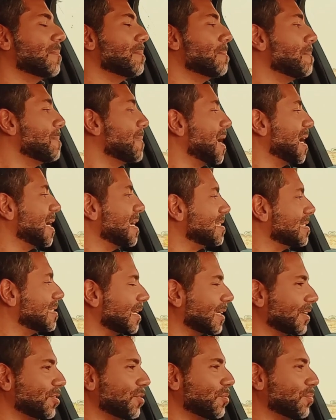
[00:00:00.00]

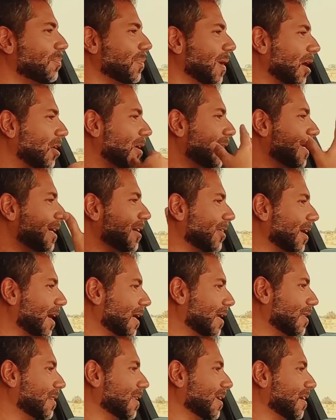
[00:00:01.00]
amazing. You barely hear
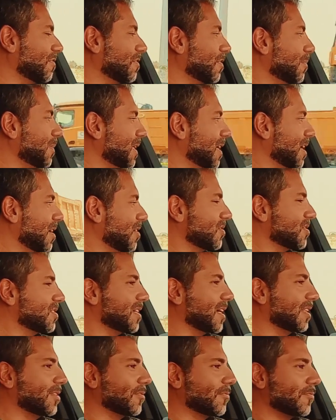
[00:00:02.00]
anything from the
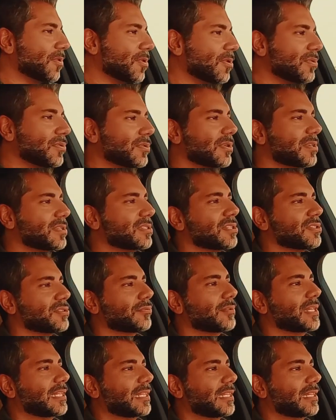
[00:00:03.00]
outside. The road noise is
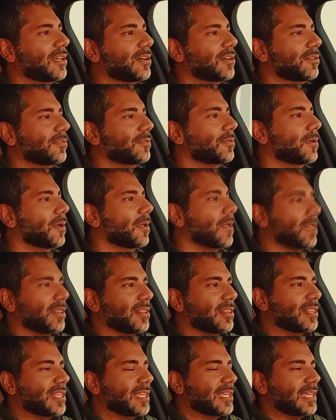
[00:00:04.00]
really low.
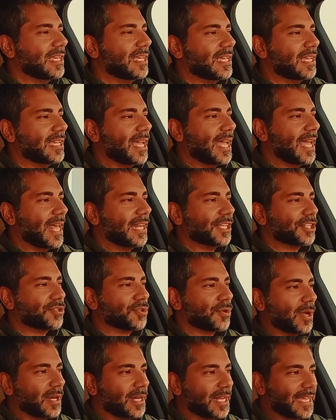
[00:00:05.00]
The
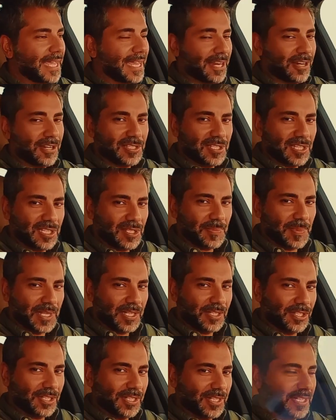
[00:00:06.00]
electronic air
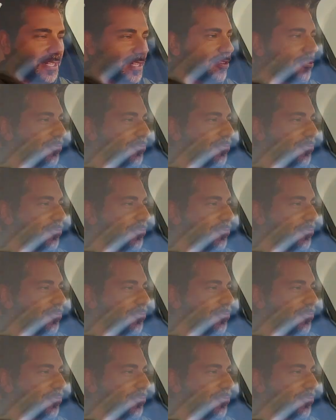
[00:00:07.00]
suspension